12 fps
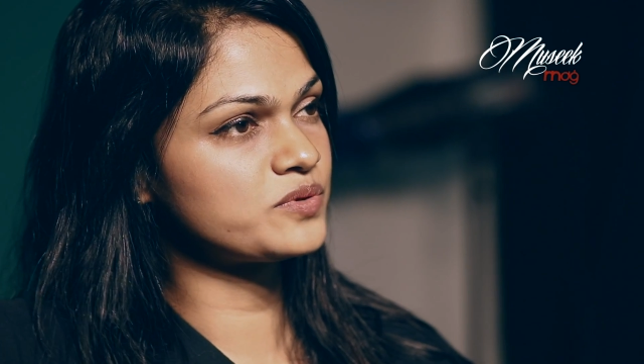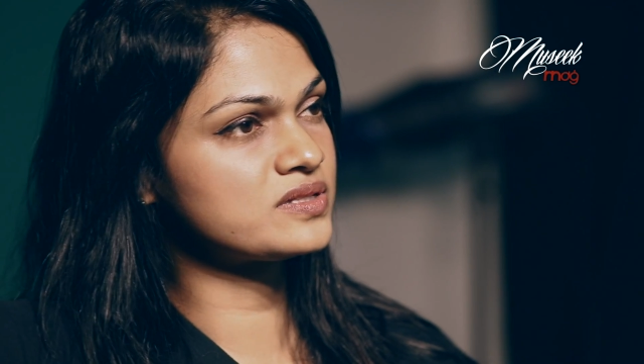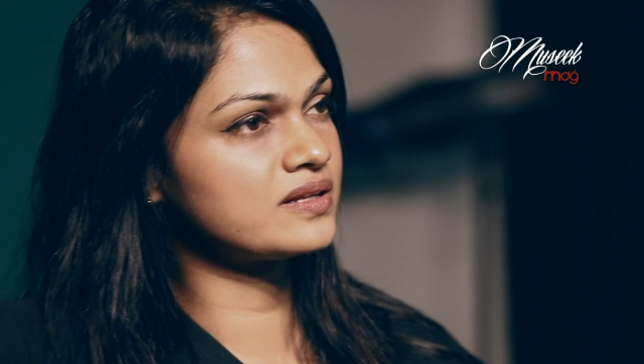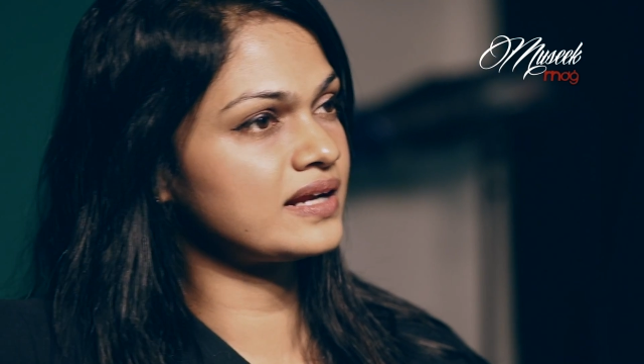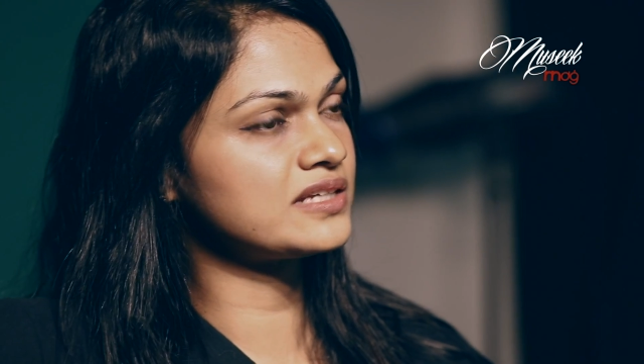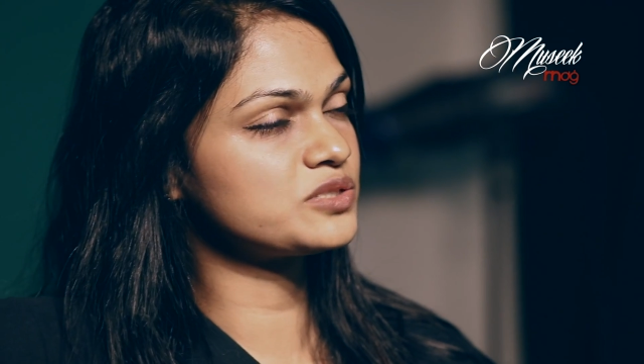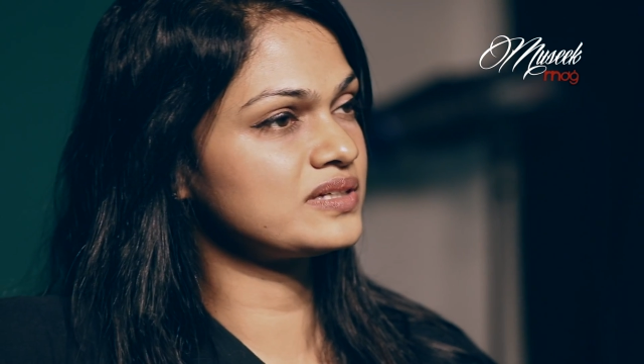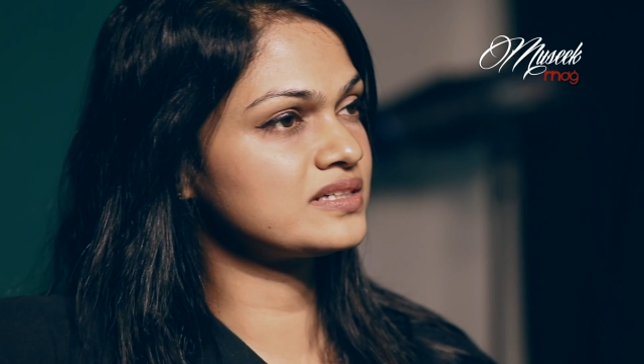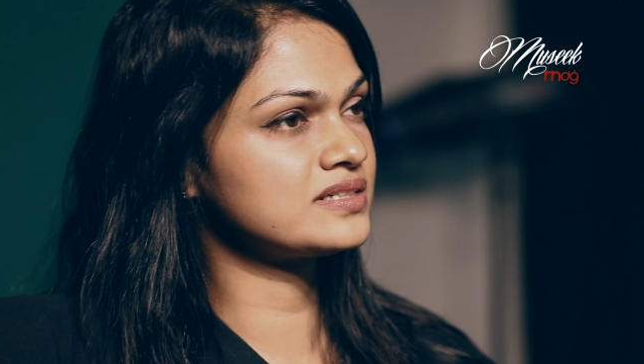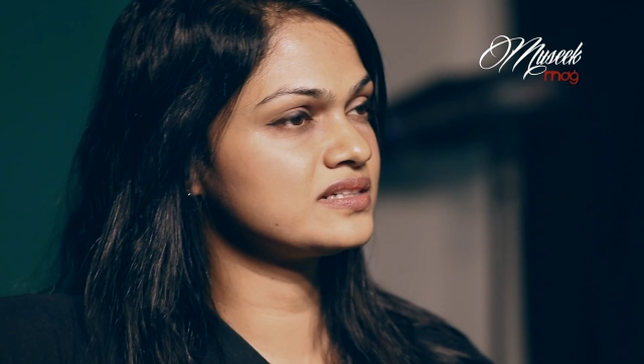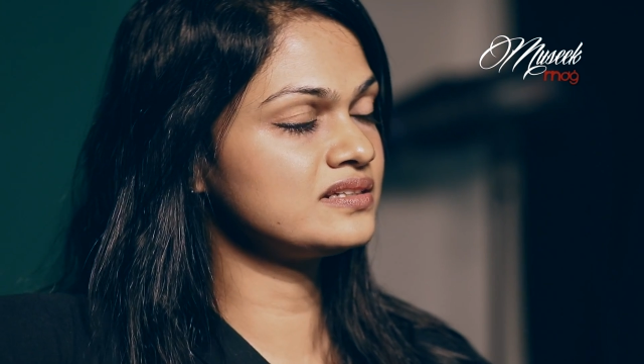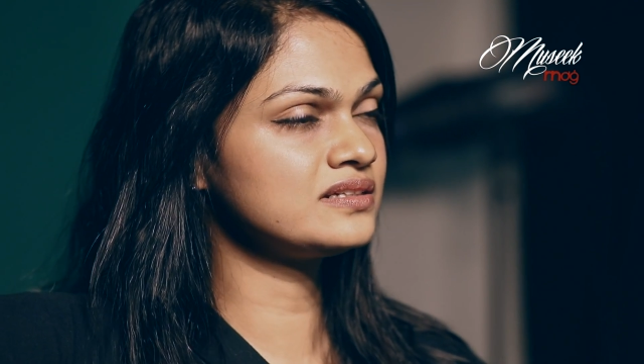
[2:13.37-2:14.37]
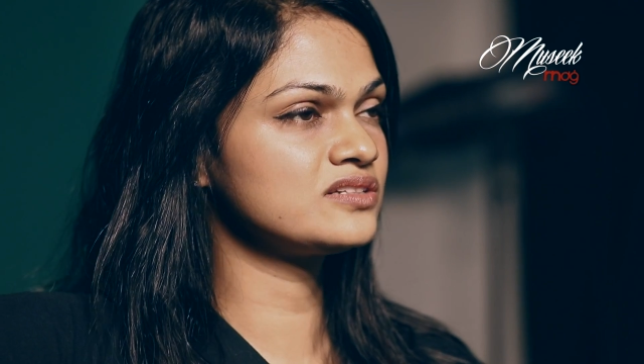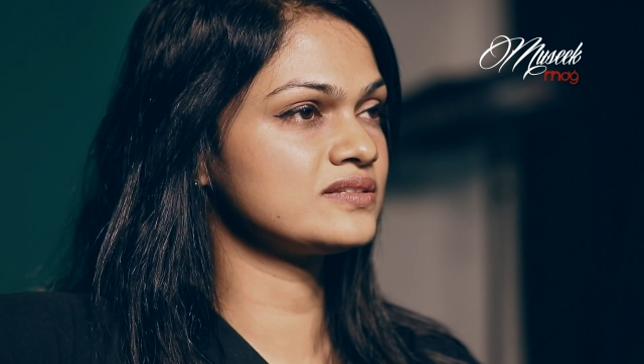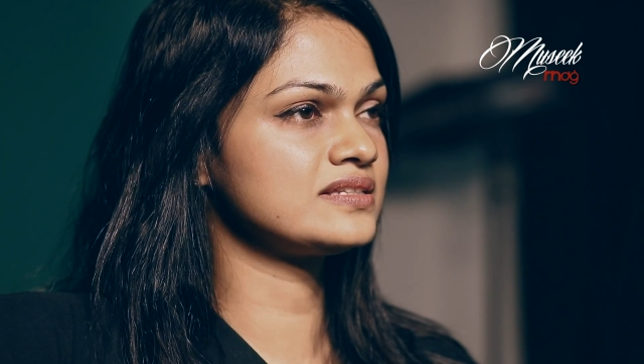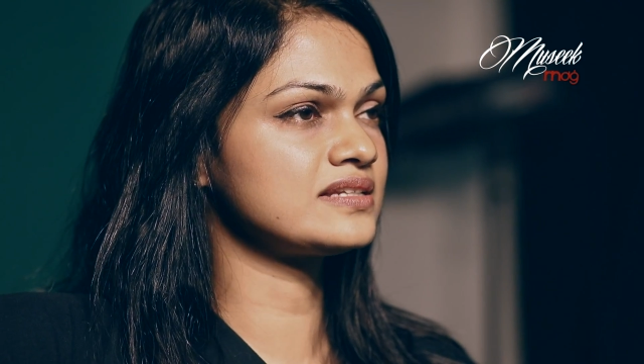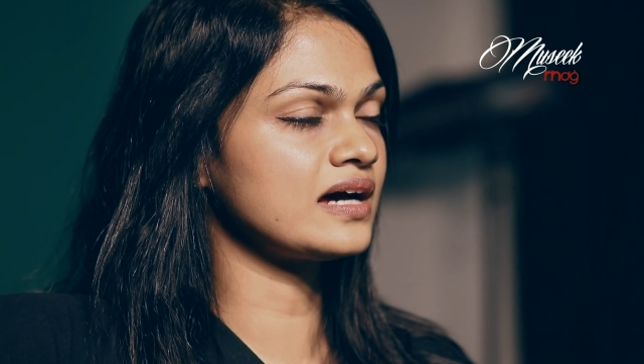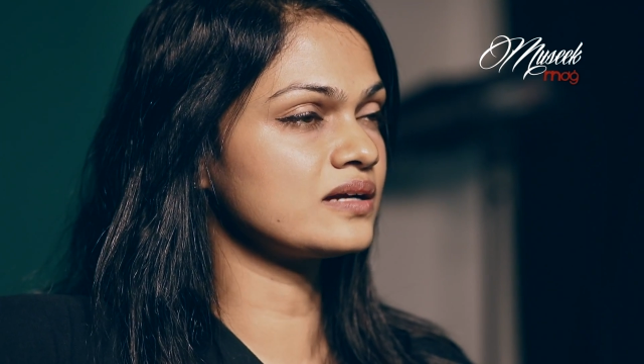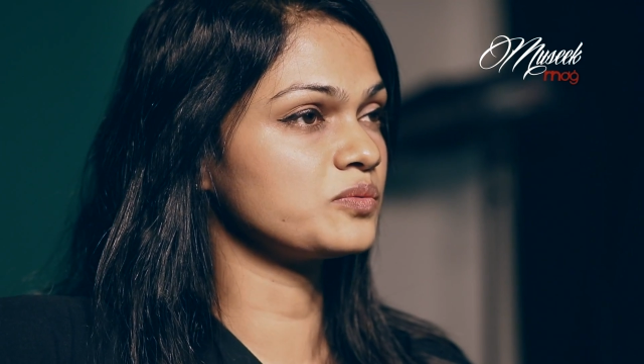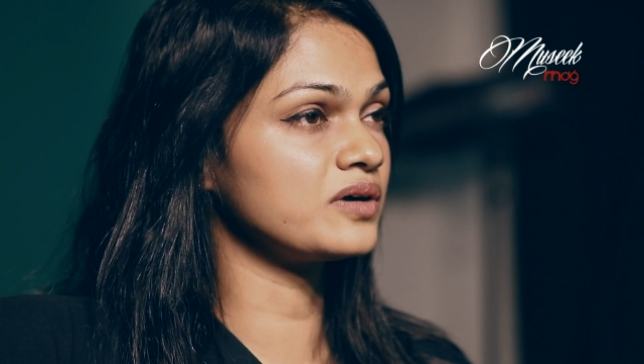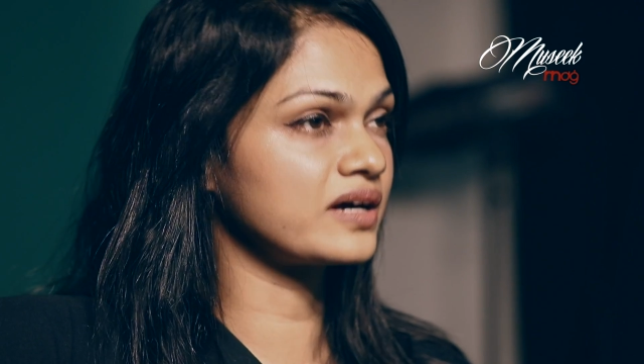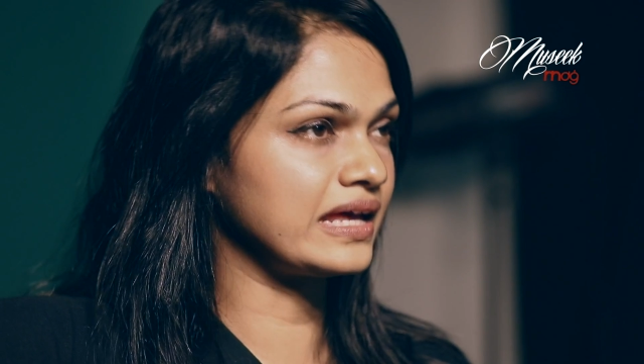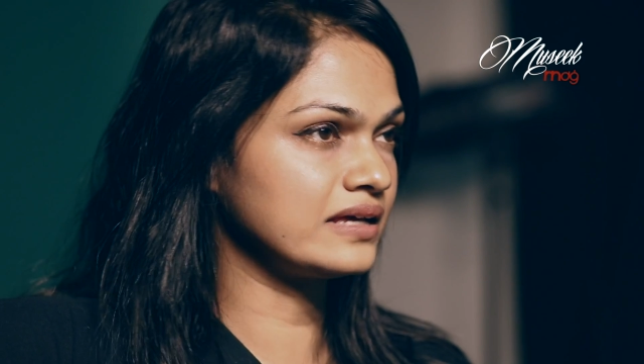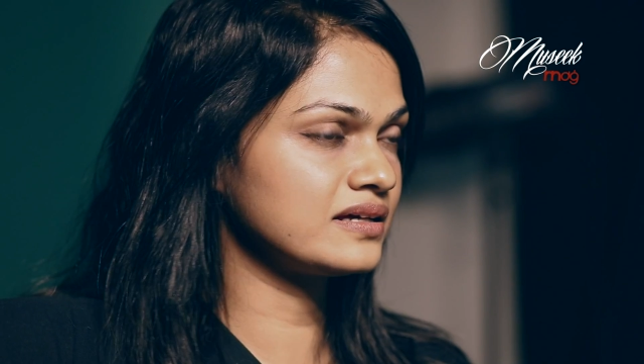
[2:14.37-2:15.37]
post-graduation to start
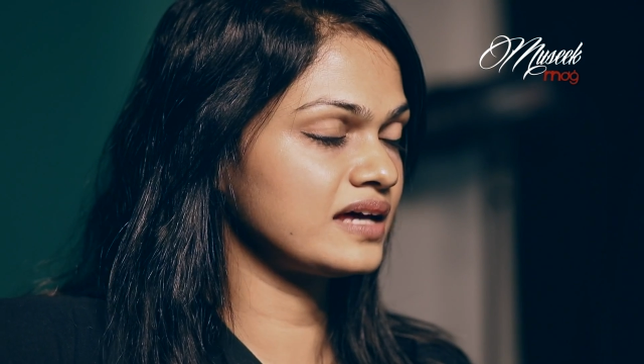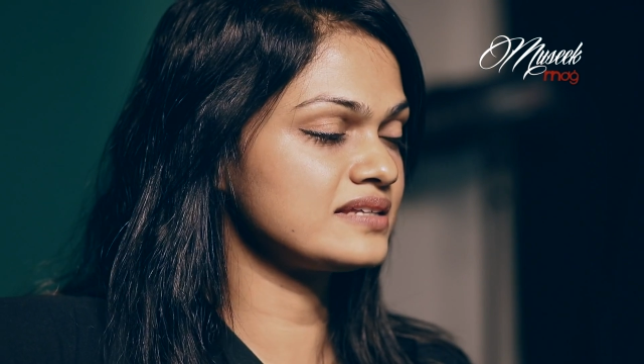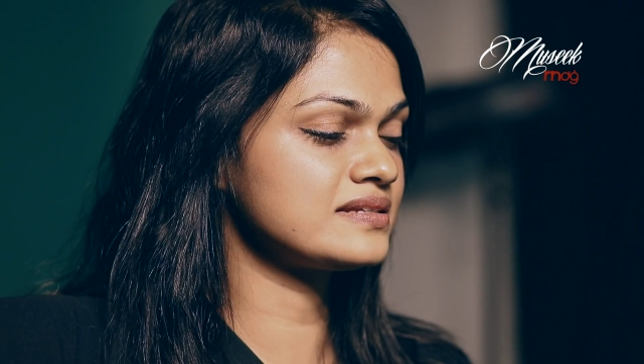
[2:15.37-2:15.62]
working.